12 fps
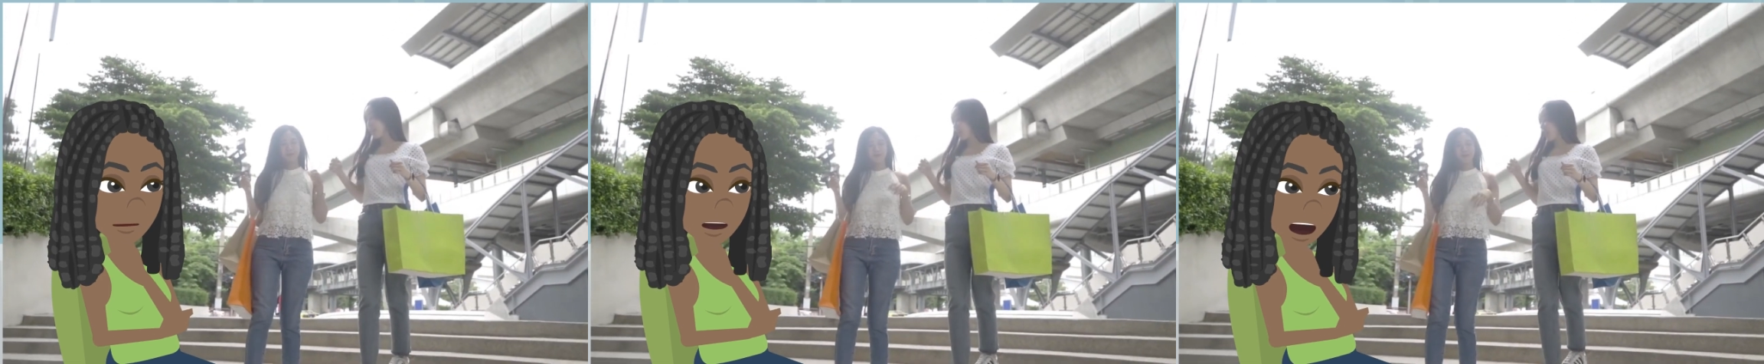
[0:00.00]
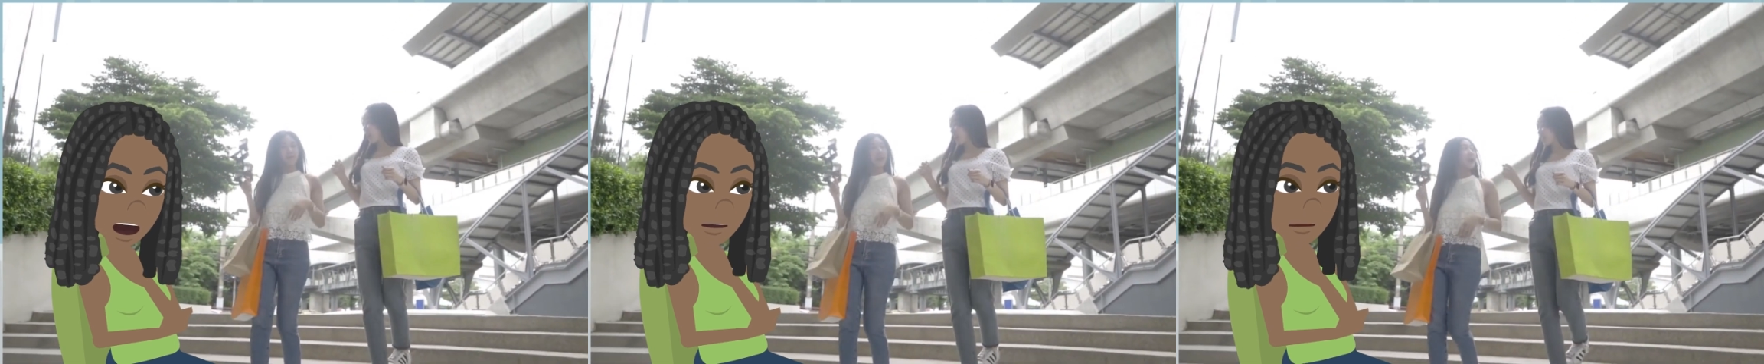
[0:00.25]

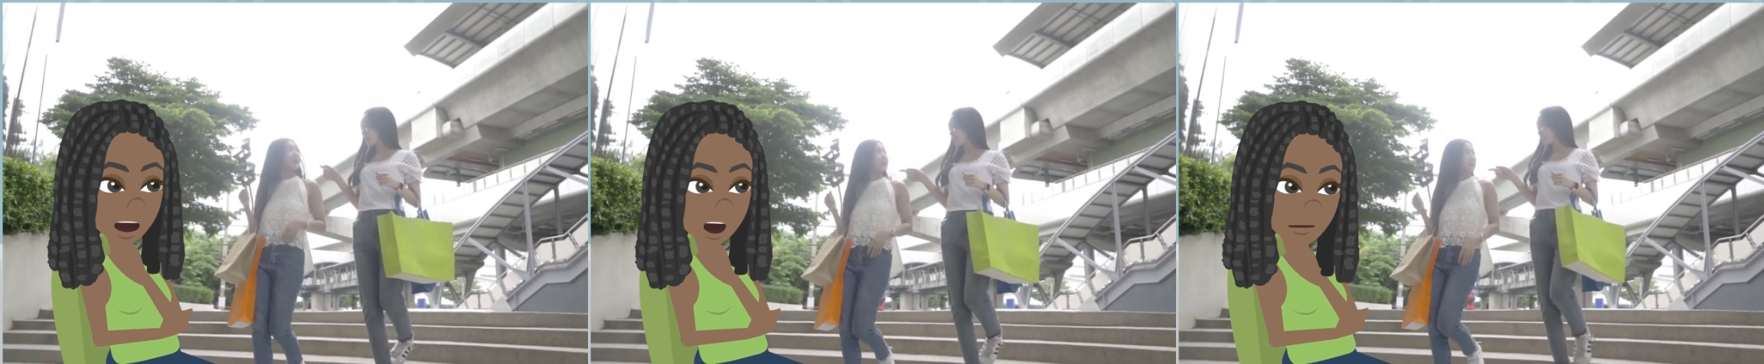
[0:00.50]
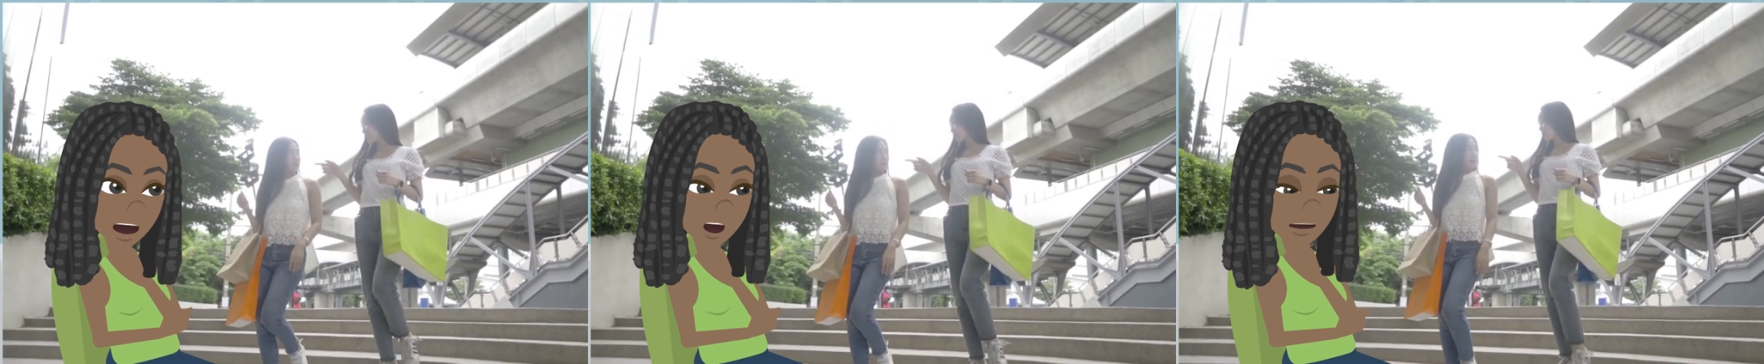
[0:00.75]
and
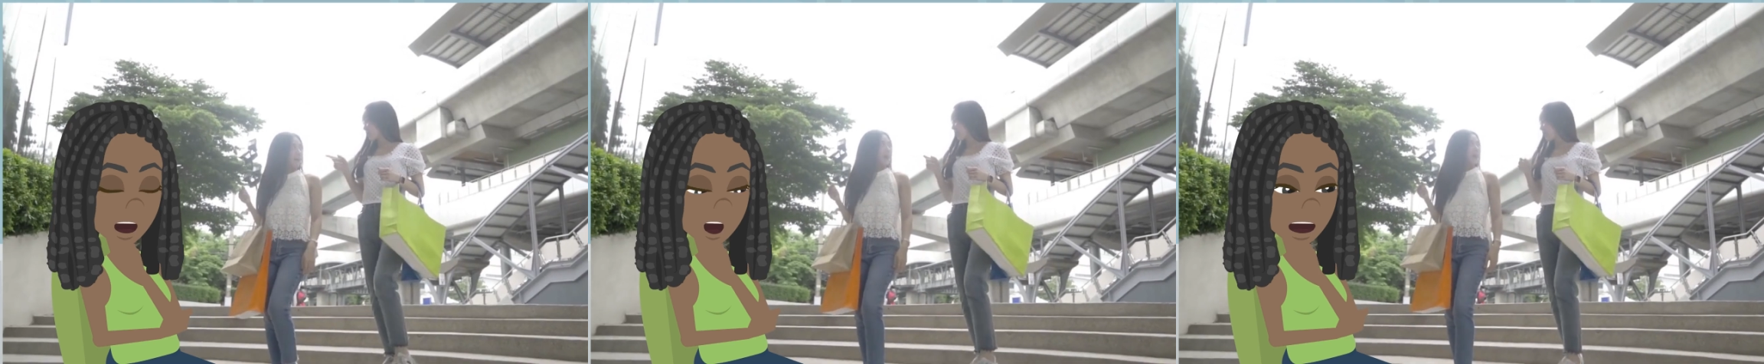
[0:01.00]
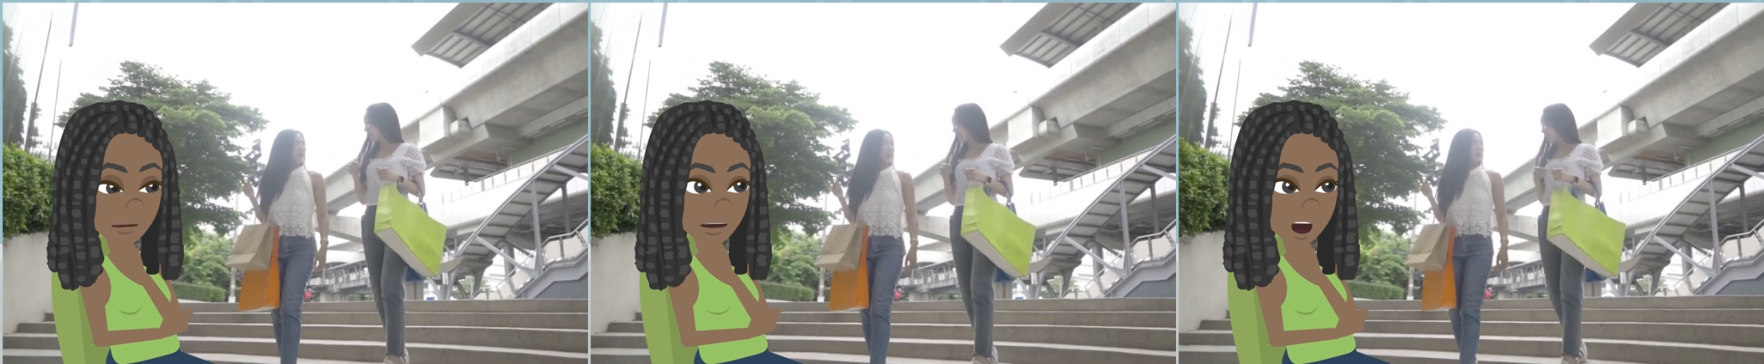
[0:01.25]
instead use
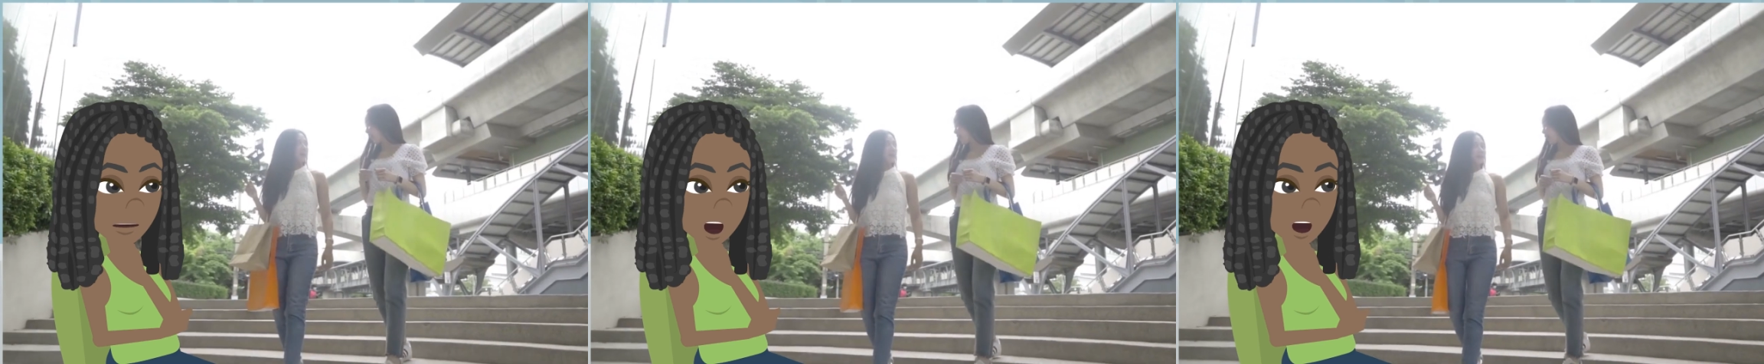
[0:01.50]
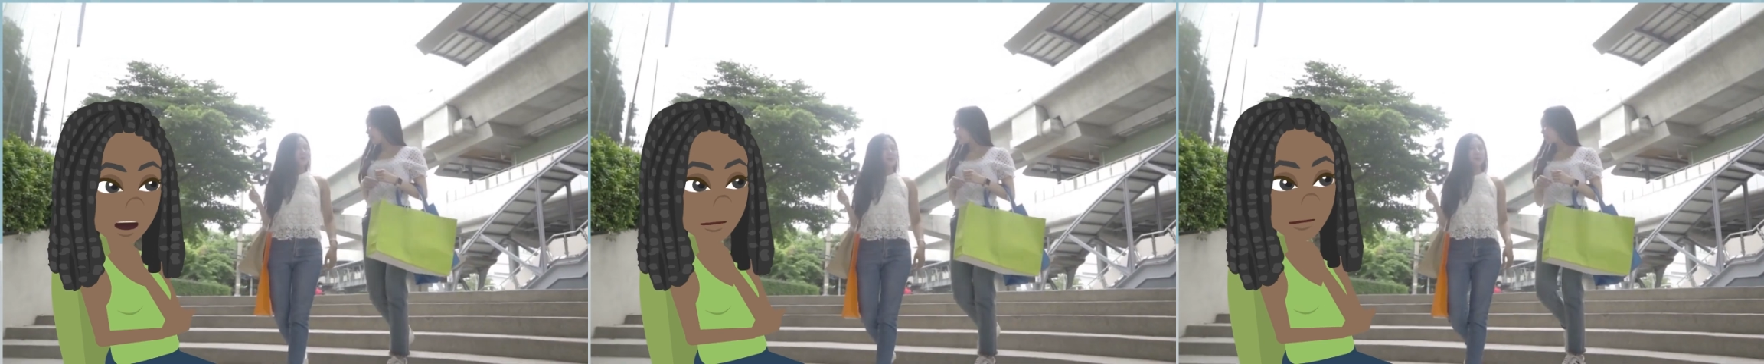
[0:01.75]
reusable
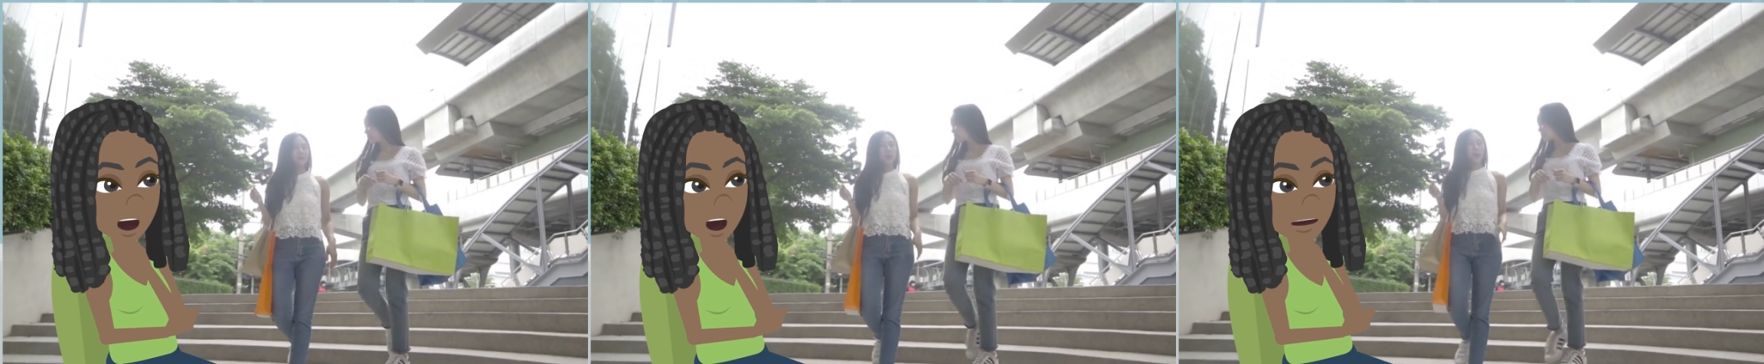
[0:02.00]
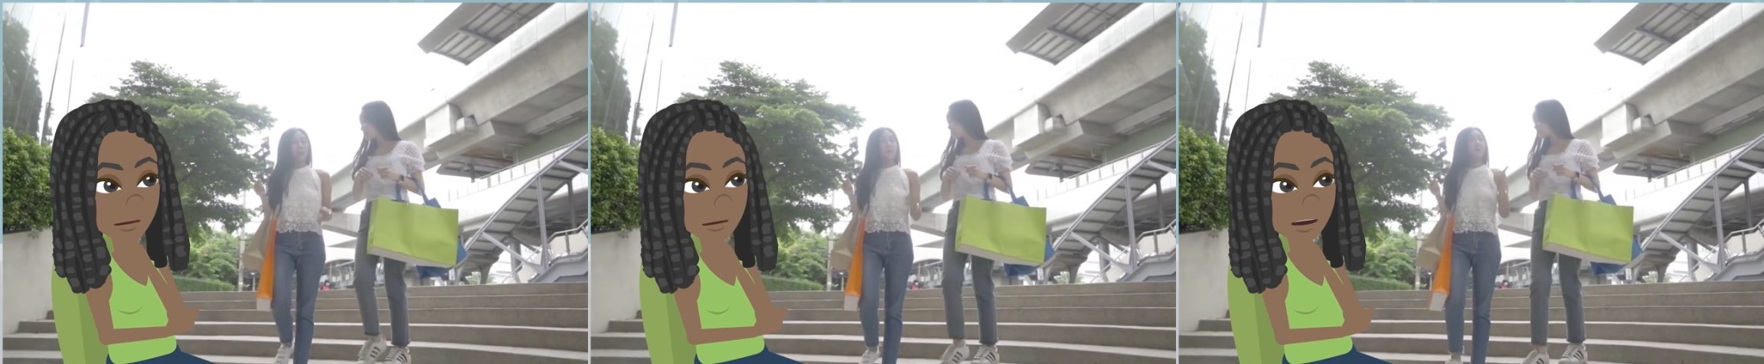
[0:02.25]
bags
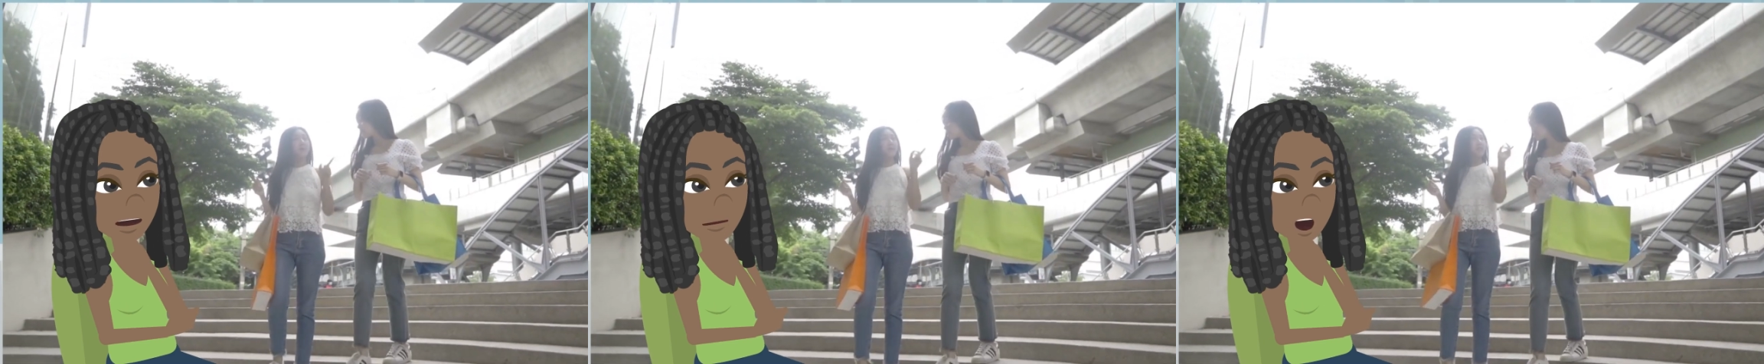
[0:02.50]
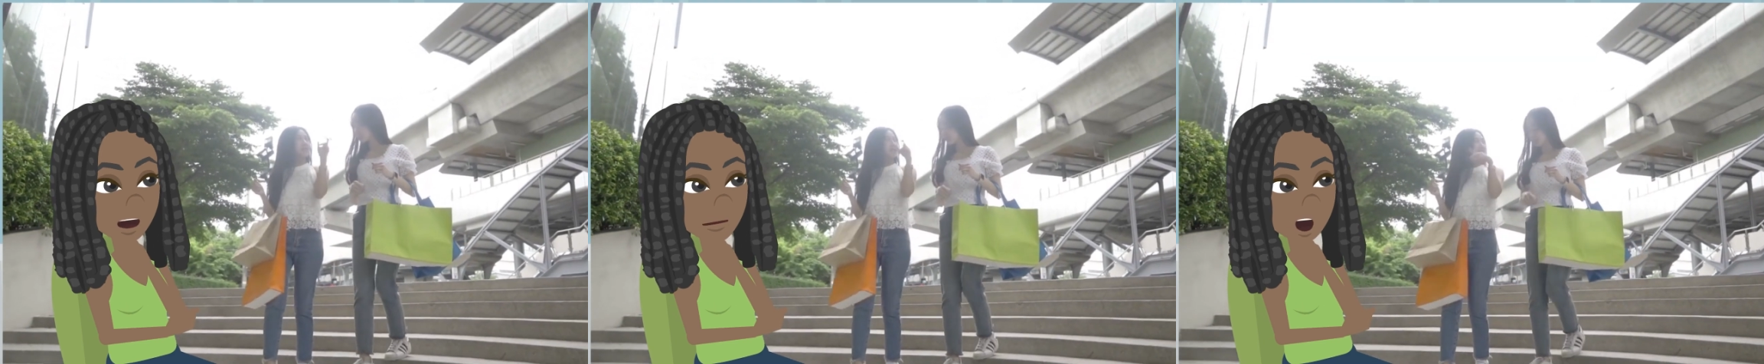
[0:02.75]
made of
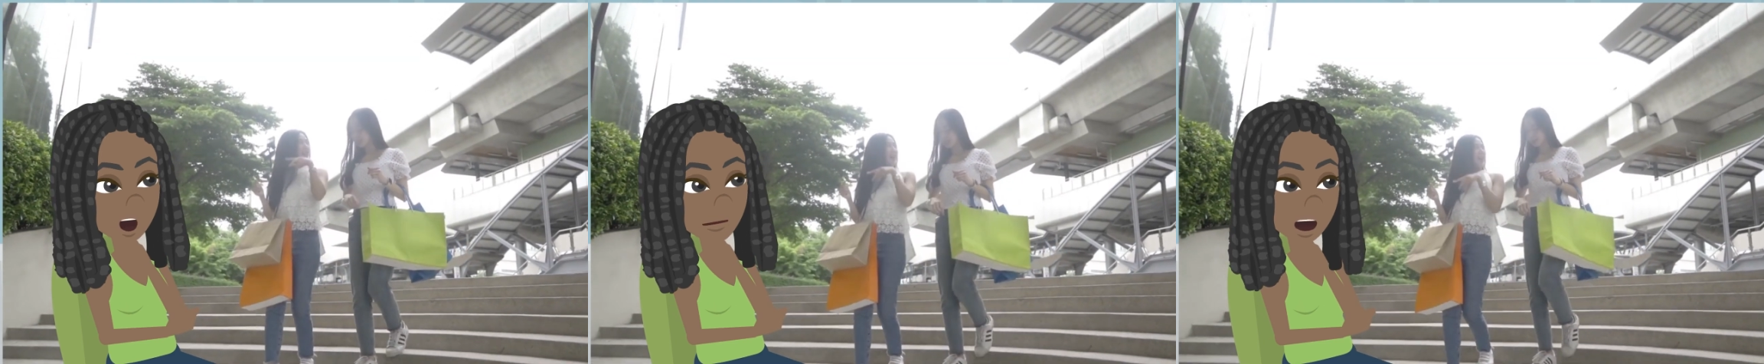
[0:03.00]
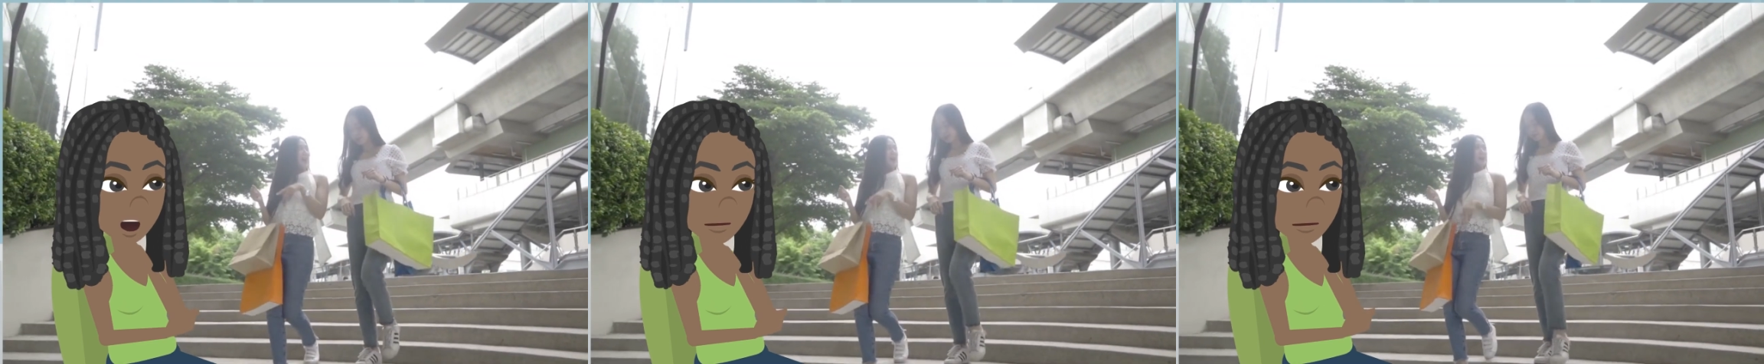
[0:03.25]
cotton or
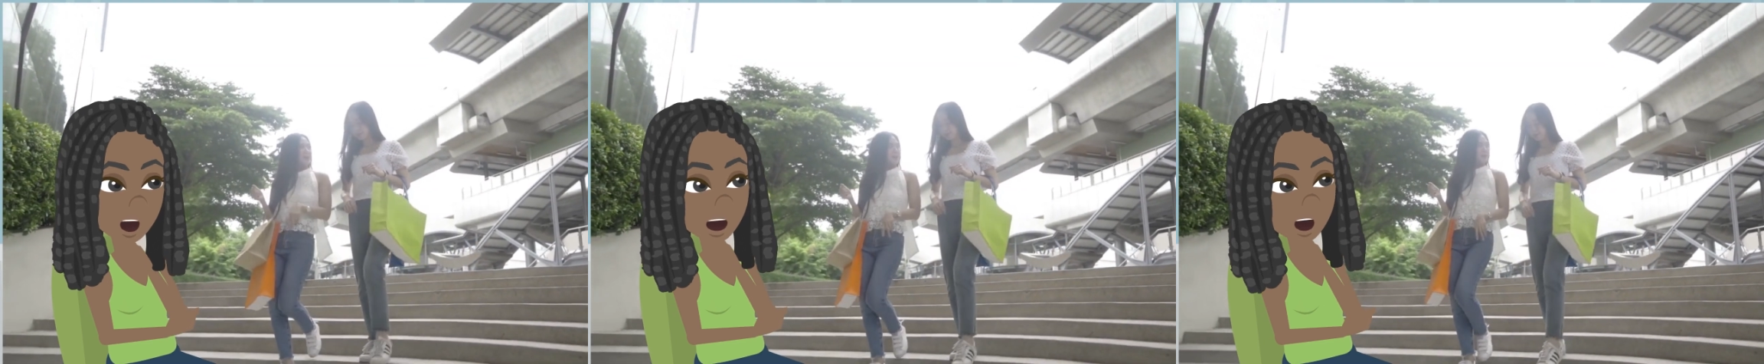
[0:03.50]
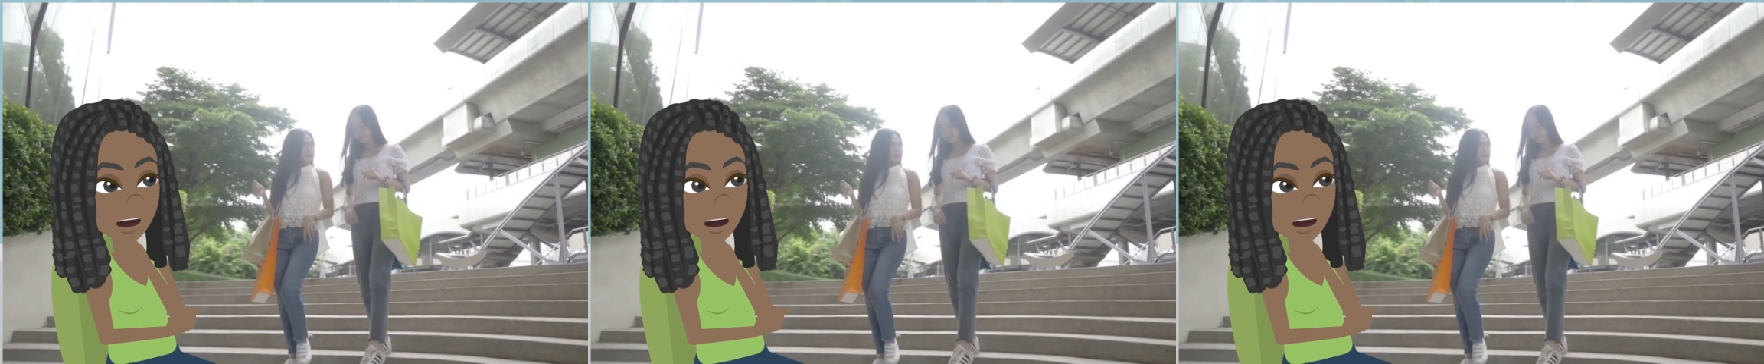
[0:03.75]
jute when we